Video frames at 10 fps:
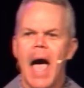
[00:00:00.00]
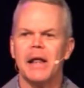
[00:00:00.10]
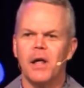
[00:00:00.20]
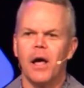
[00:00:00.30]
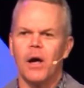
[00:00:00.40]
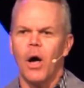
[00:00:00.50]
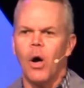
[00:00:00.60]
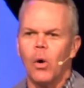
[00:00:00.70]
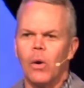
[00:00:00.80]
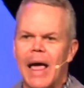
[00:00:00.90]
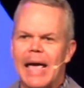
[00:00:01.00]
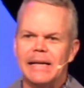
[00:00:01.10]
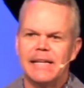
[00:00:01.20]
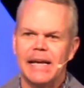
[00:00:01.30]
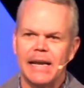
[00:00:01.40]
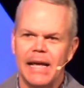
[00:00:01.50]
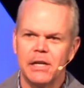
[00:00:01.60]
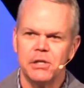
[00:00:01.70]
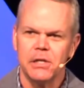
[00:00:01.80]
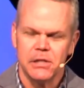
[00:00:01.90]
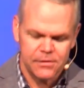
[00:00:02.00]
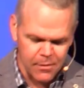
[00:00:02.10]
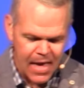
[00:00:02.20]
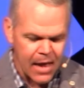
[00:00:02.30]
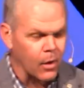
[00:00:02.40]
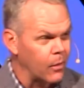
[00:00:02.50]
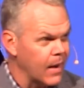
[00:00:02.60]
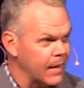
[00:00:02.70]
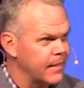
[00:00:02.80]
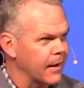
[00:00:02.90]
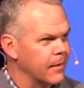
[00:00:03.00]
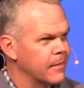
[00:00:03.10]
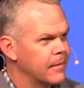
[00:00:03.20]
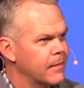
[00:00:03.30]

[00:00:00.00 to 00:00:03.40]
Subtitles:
I dug a hole 18 inches from that hole right there.